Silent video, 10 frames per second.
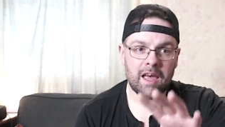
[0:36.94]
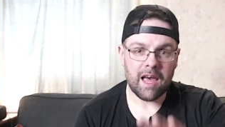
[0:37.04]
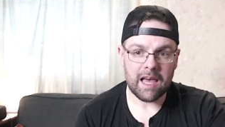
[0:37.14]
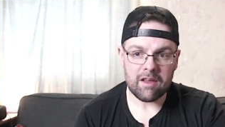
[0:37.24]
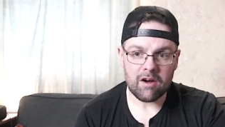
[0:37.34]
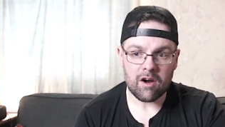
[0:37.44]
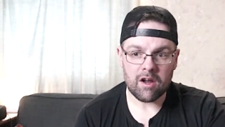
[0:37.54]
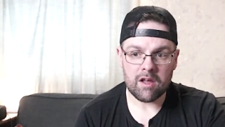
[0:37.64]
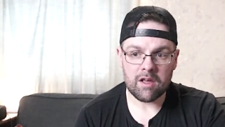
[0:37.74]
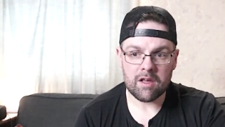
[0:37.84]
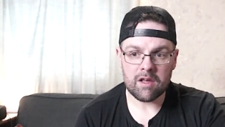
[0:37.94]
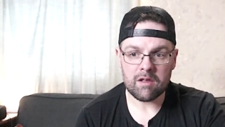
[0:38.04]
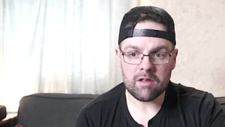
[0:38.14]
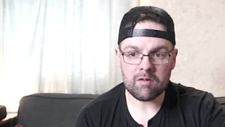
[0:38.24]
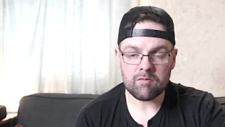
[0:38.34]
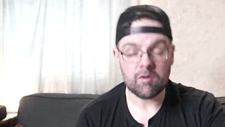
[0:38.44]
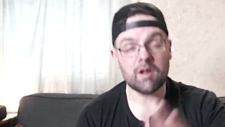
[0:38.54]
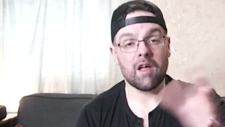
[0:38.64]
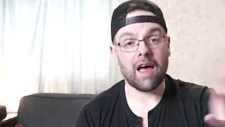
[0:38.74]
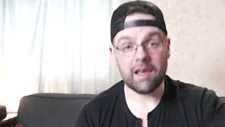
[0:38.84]
either,
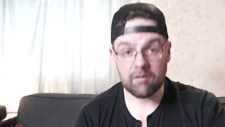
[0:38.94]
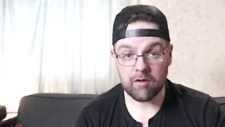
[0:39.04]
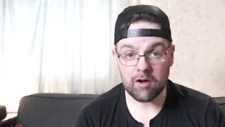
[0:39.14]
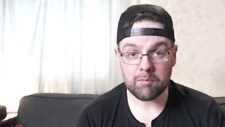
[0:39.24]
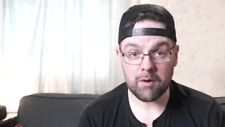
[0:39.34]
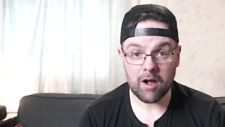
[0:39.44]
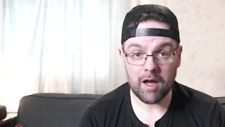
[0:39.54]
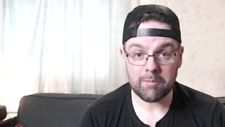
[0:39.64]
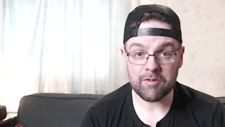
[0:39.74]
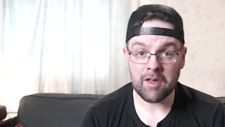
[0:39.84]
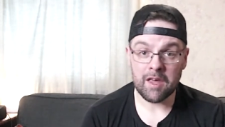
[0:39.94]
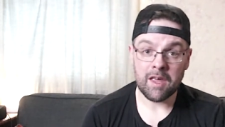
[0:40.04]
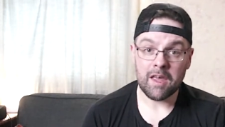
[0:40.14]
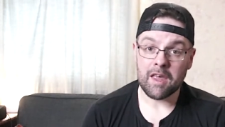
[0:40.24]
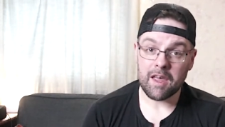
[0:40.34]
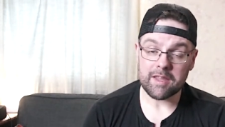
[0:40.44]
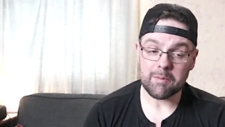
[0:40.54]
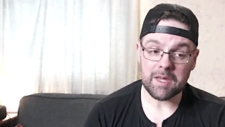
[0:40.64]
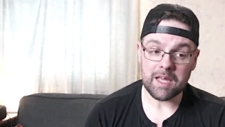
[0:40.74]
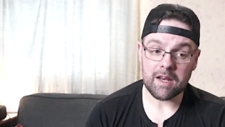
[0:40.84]
well, I thought perhaps at the
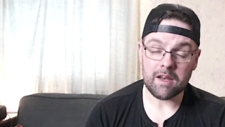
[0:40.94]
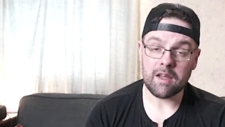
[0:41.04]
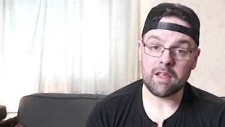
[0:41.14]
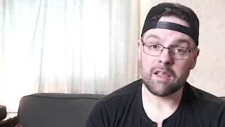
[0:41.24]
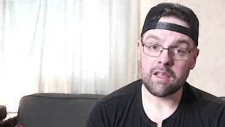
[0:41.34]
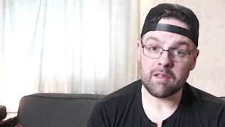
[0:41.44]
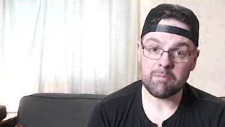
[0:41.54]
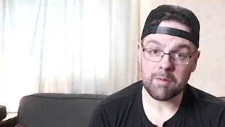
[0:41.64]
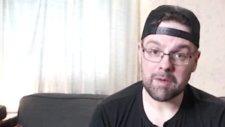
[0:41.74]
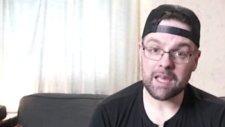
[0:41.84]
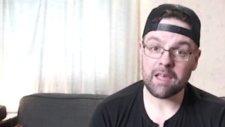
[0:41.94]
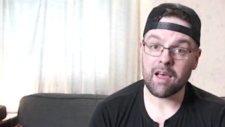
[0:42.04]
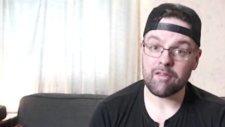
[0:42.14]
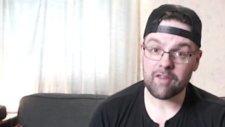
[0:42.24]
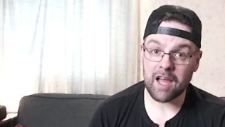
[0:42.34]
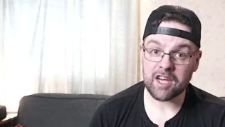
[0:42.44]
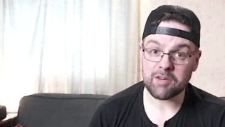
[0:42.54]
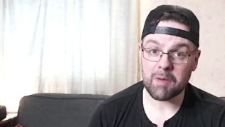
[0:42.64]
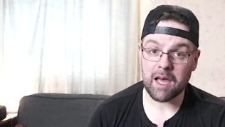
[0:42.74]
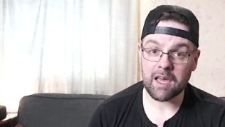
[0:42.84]
beginning, maybe a
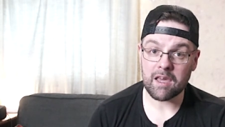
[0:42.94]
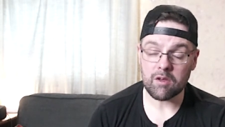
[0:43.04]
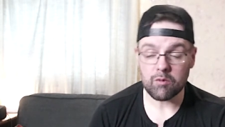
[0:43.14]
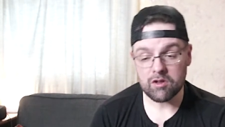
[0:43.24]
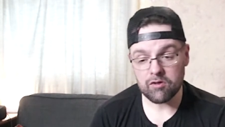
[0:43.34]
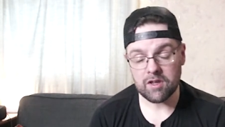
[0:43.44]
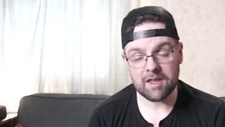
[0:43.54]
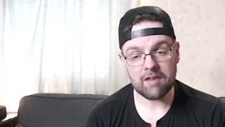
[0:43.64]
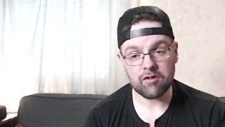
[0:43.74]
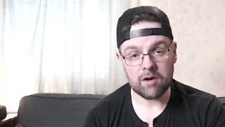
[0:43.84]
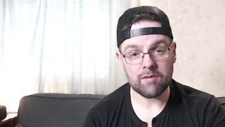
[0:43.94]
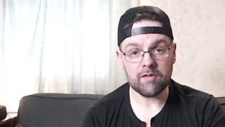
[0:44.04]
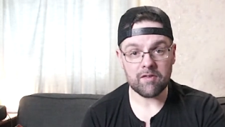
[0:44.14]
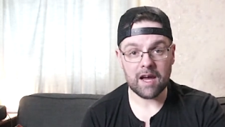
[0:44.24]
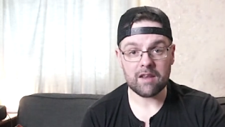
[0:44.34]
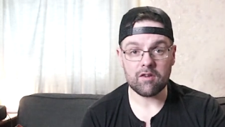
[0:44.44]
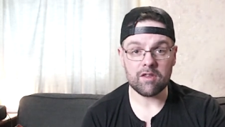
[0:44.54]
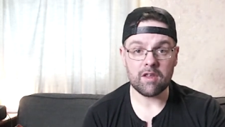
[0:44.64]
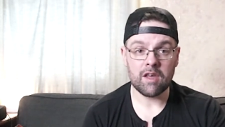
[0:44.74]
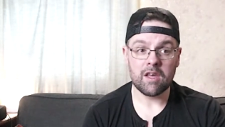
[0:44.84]
flashback. You know, you do that sort of effect
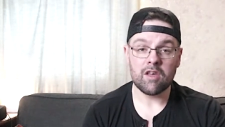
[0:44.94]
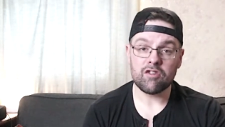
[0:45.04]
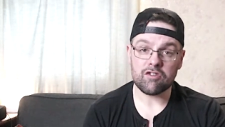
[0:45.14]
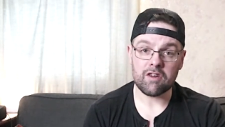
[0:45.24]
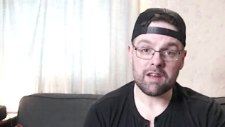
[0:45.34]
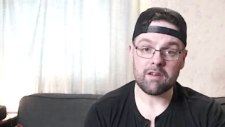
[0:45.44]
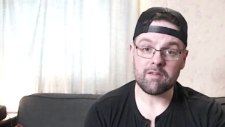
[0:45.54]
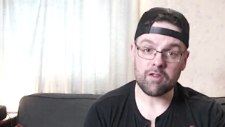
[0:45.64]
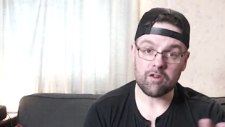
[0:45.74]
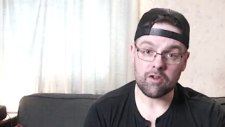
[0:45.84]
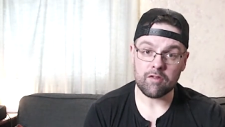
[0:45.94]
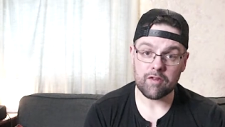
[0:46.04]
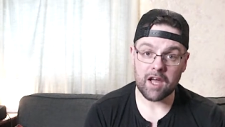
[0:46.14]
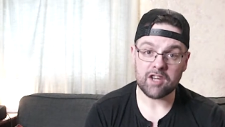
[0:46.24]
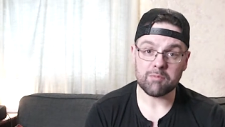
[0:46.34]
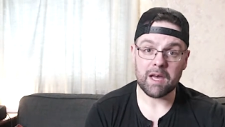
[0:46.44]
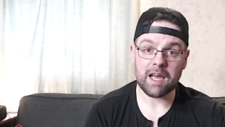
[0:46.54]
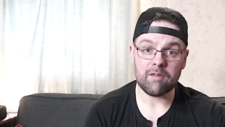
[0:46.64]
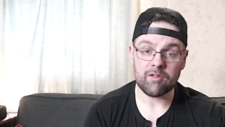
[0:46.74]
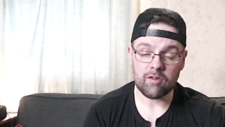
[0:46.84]
on screen whenever they're doing a
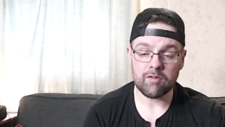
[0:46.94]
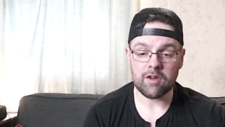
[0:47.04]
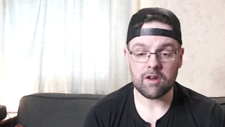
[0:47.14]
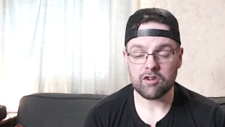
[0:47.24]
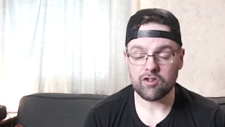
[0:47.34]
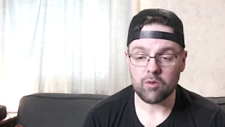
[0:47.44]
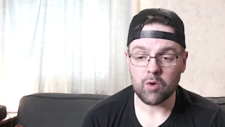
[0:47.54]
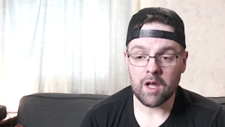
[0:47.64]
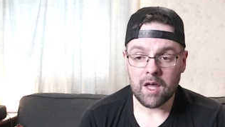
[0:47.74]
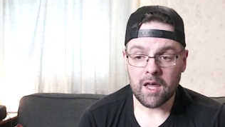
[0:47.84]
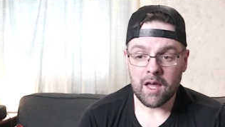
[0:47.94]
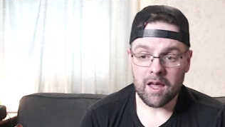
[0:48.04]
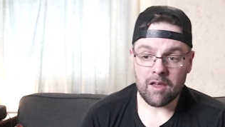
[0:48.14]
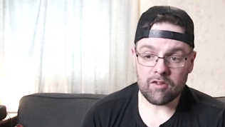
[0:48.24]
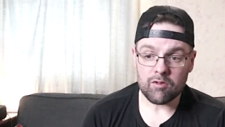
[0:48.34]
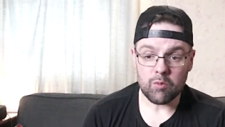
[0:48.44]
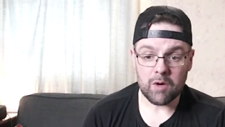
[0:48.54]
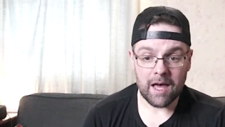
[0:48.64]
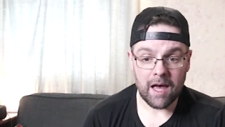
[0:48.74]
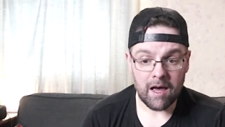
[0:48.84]
flashback of something on a show. So
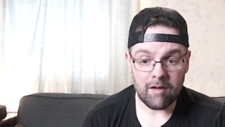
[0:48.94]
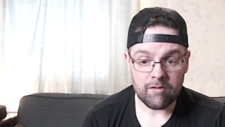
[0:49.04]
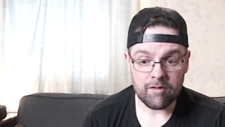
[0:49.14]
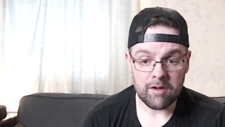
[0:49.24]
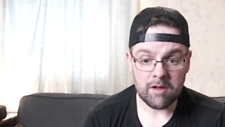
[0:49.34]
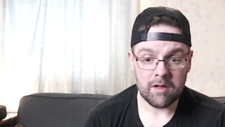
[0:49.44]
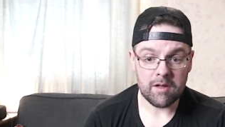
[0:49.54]
we have